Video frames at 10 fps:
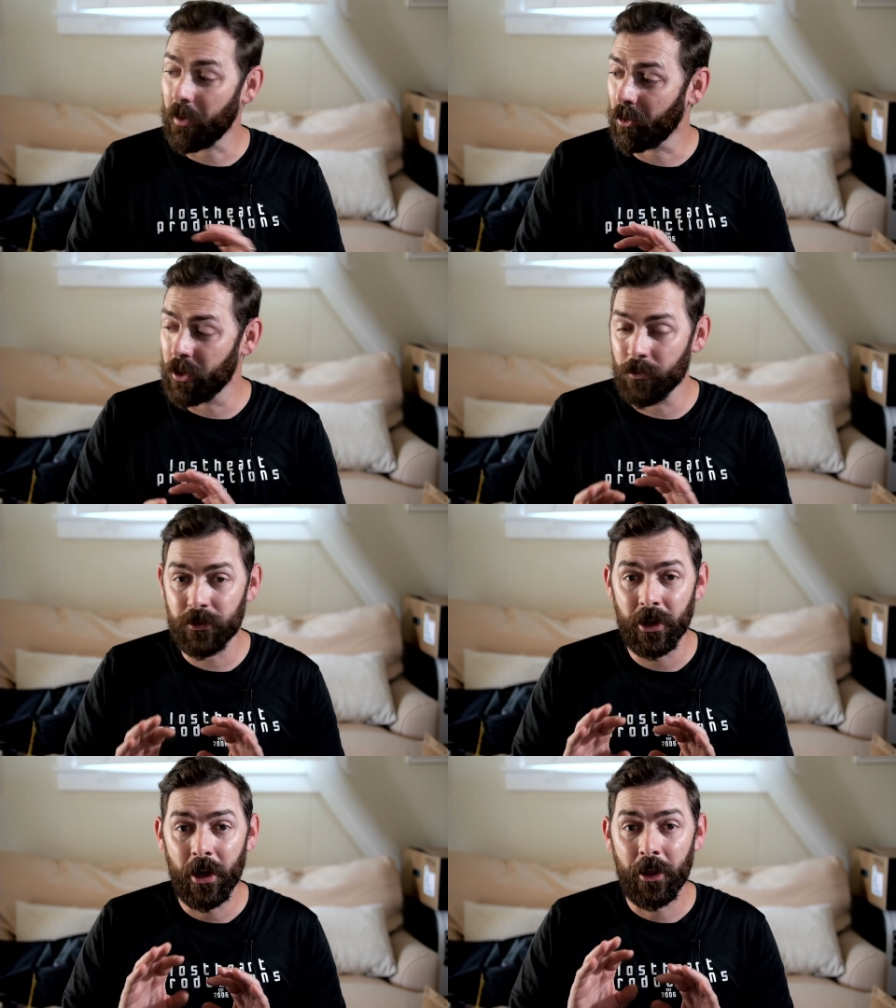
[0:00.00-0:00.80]
I only
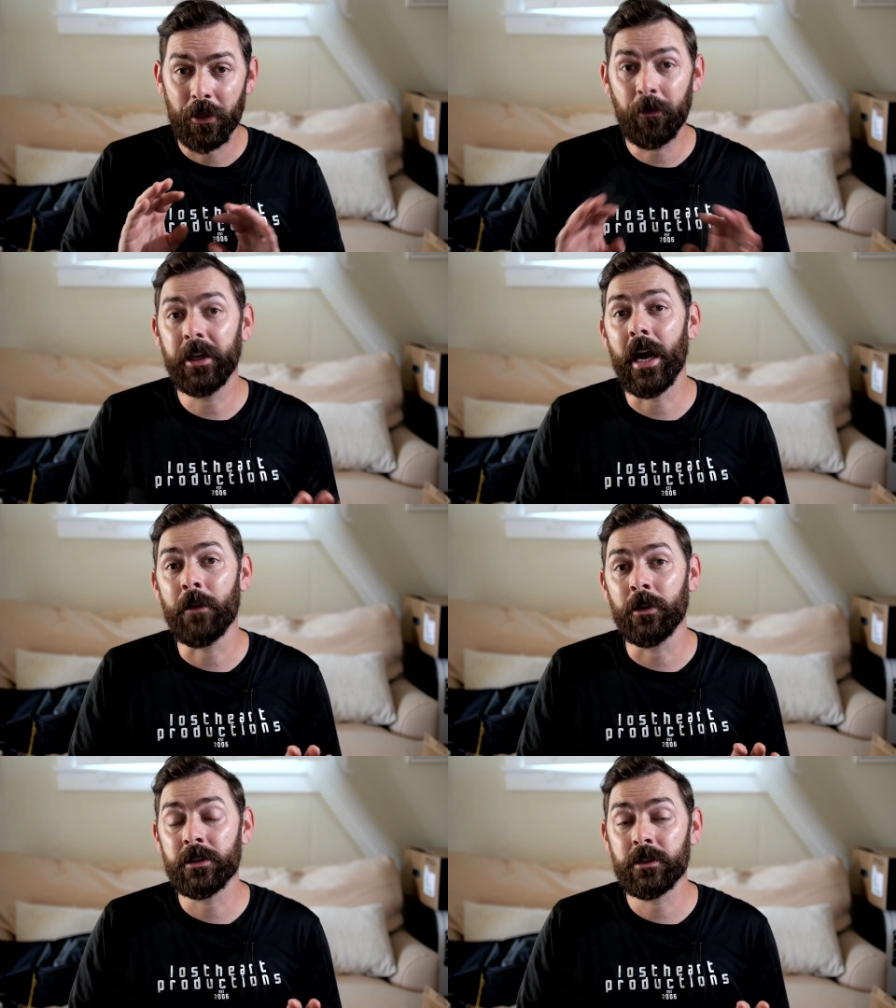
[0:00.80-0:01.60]
used 3
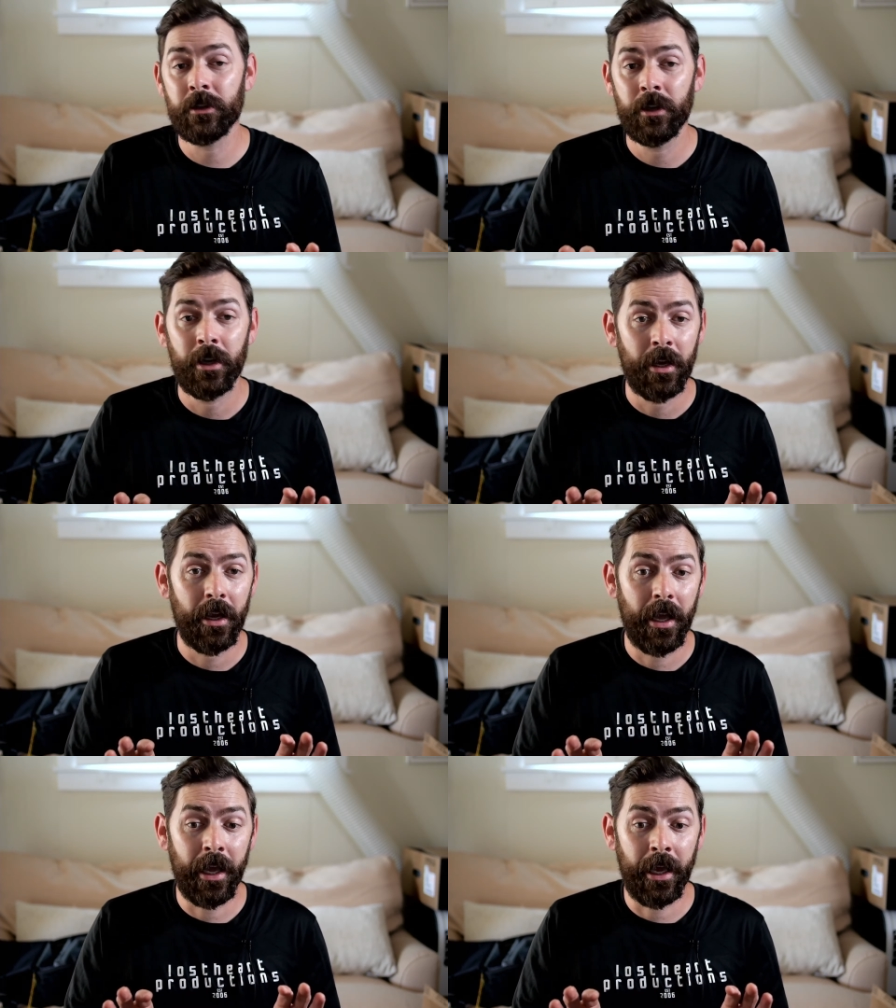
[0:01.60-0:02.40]
cameras,
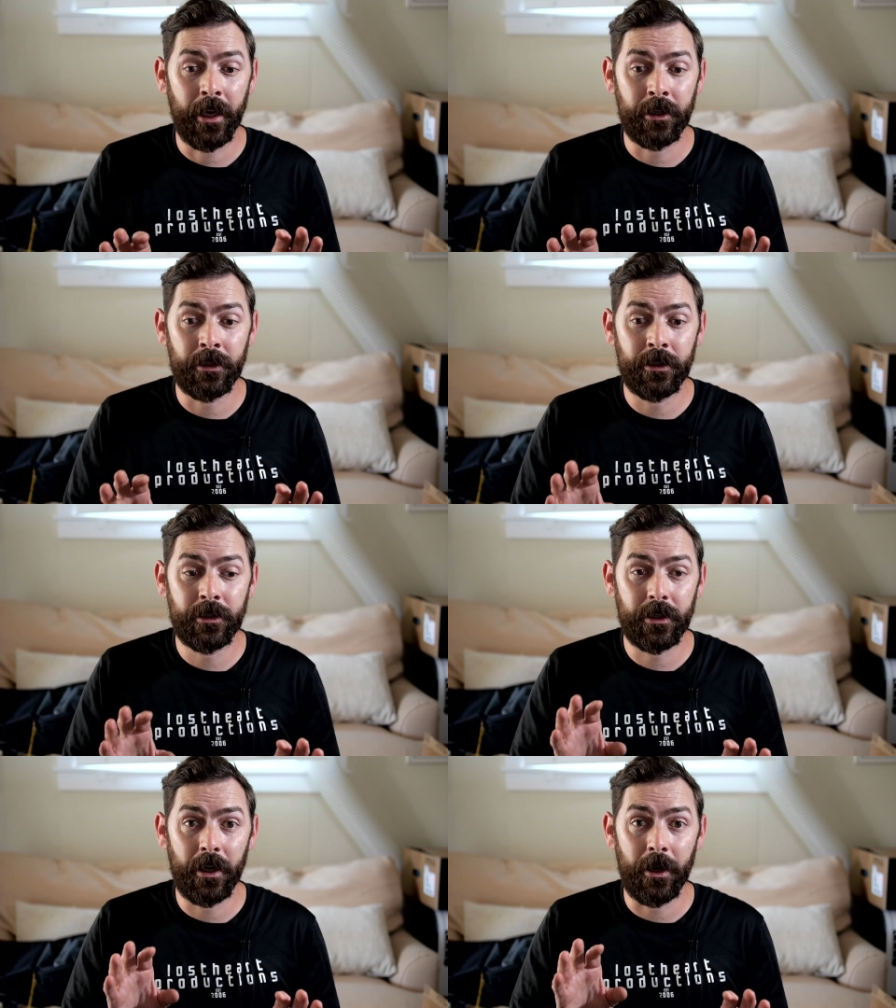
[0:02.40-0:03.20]
and
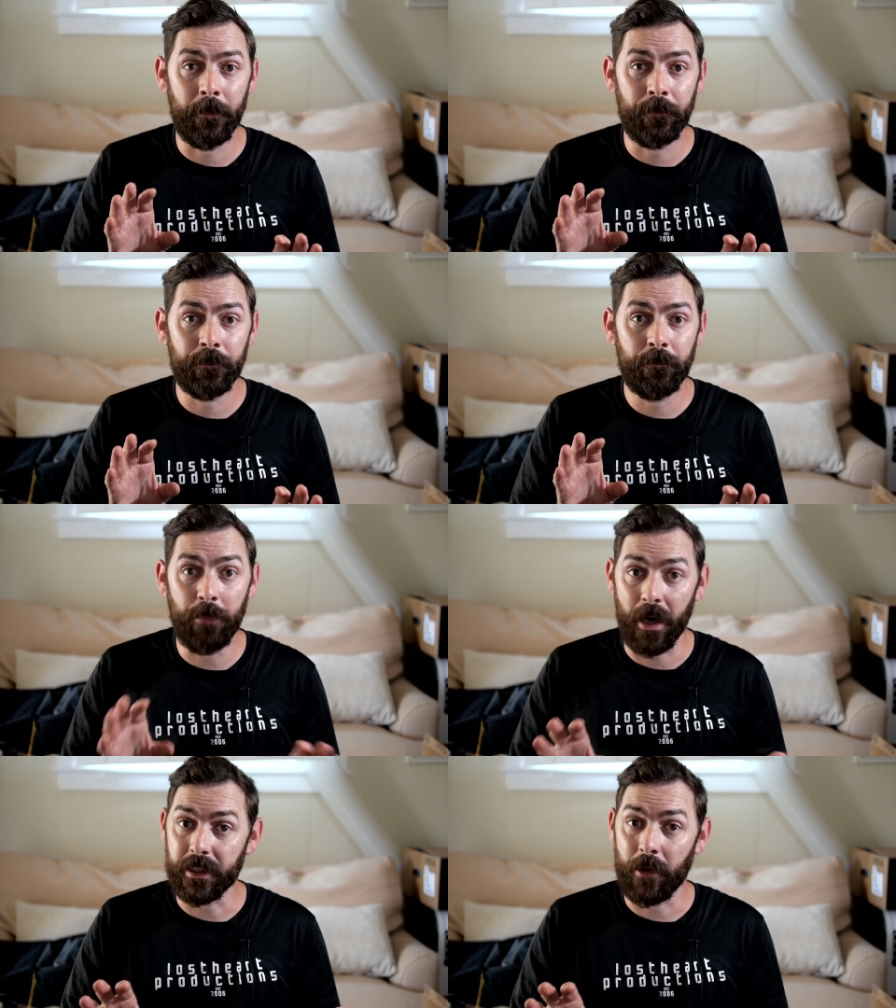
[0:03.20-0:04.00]

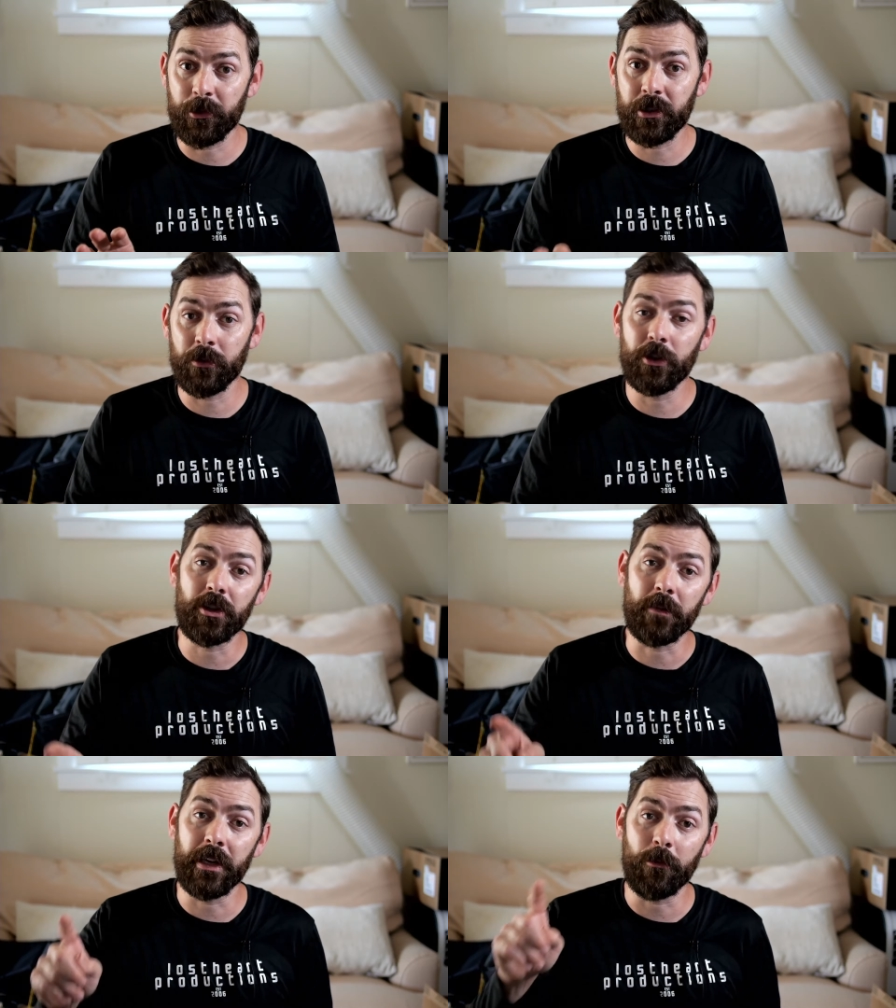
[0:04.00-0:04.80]
but I was still
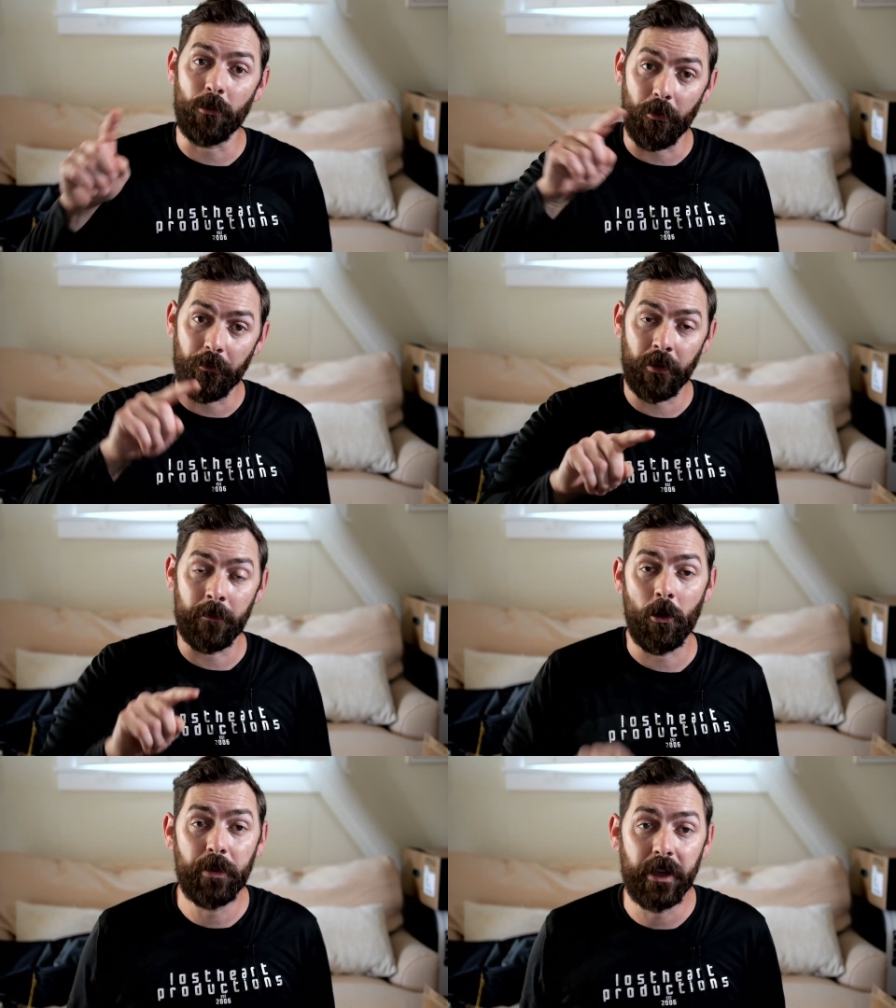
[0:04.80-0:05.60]
using the B-roll
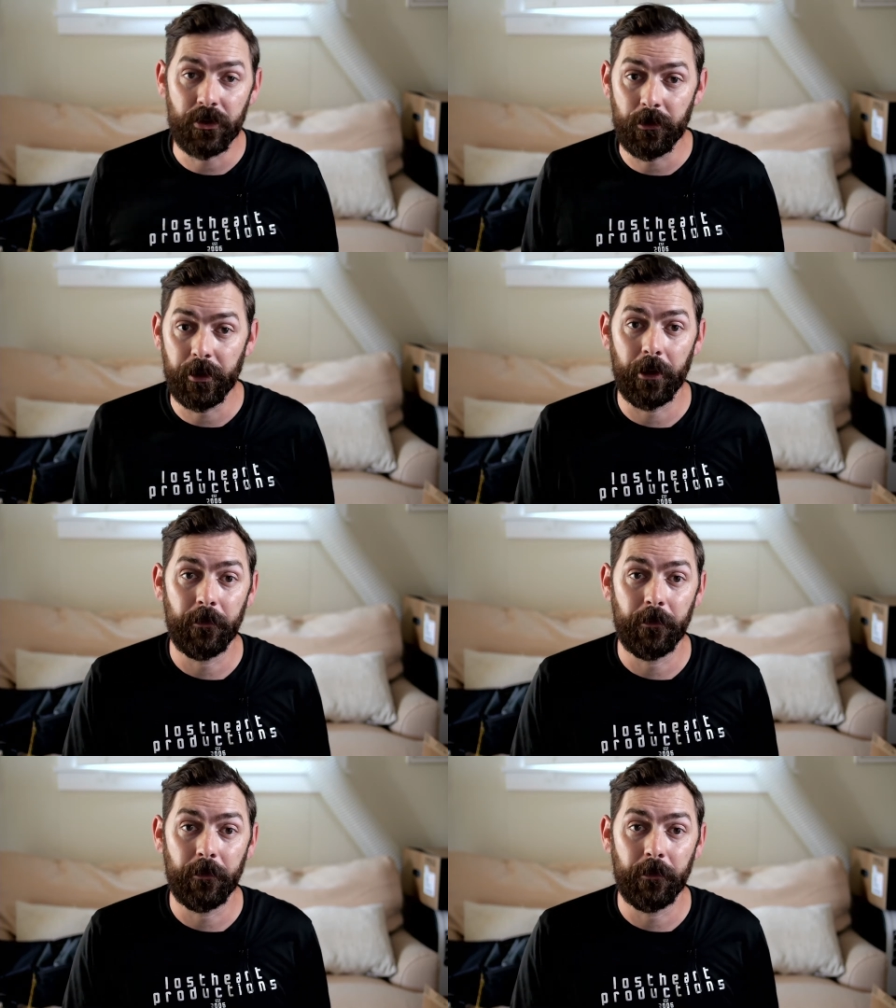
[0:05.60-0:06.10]
from OBS Studio.